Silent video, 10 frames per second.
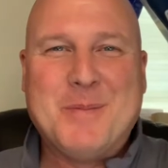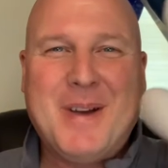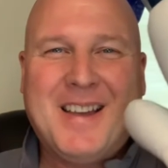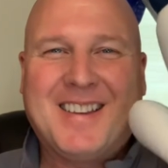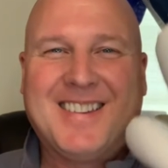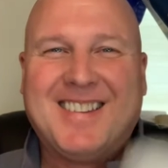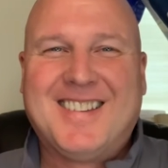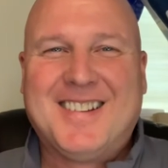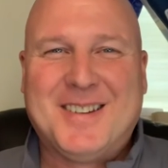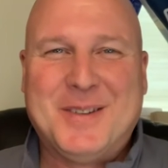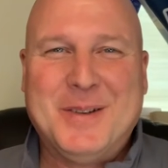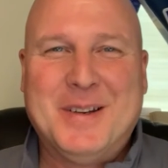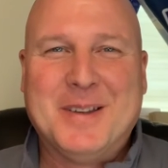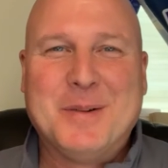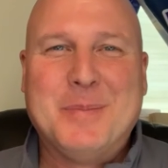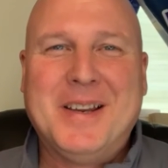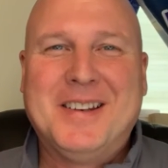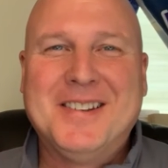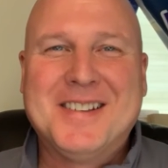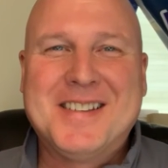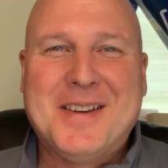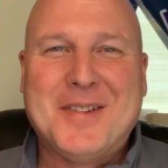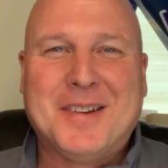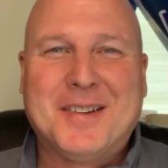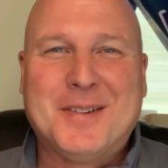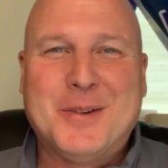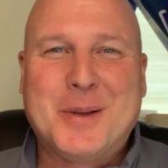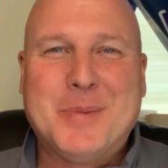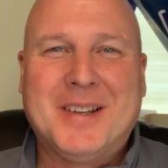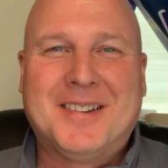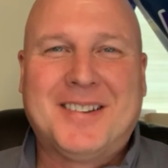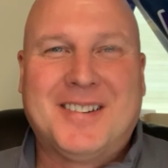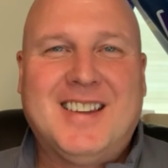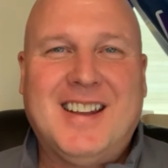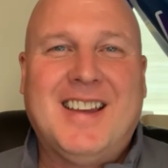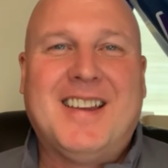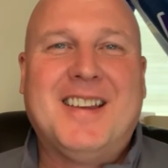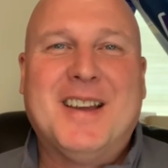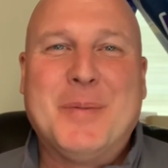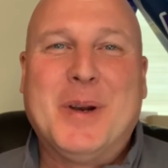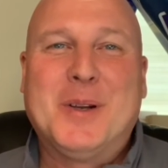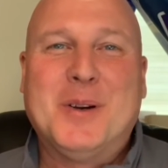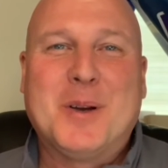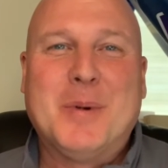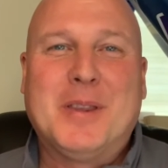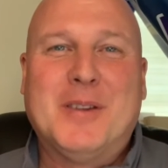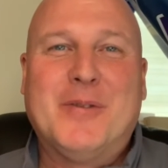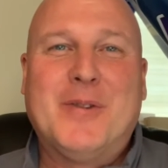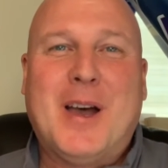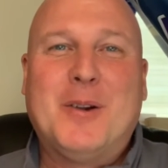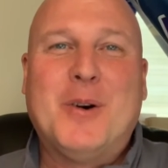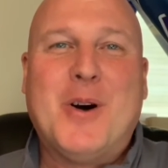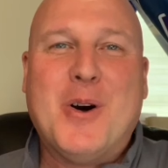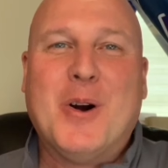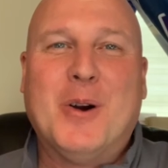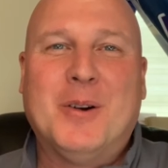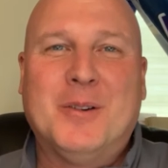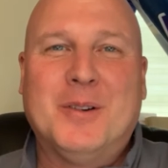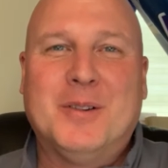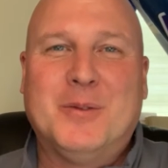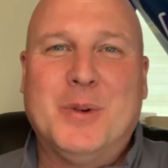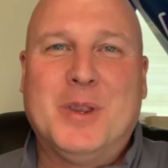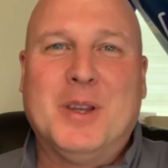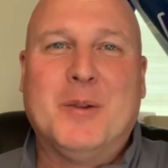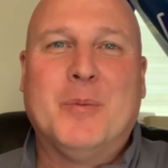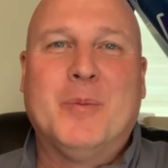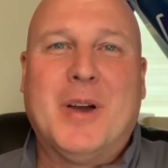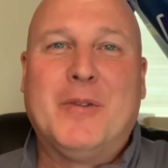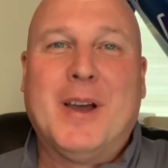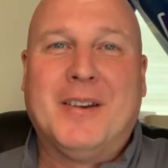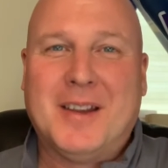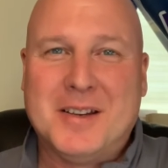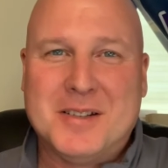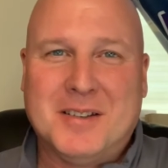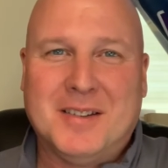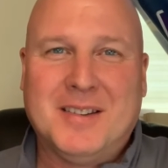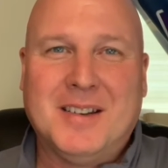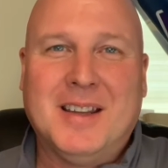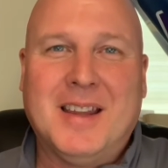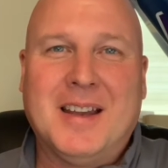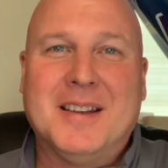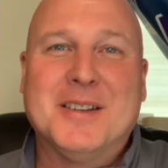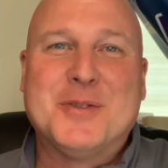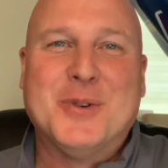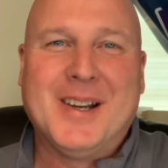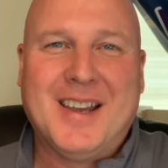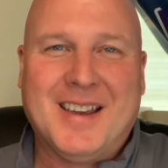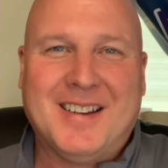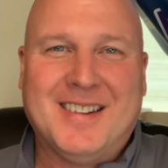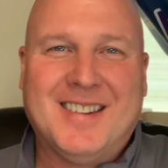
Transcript: back to another B to the 7 Quick Bits. Today I'm going to talk about the final R within my foundation, and that is regain.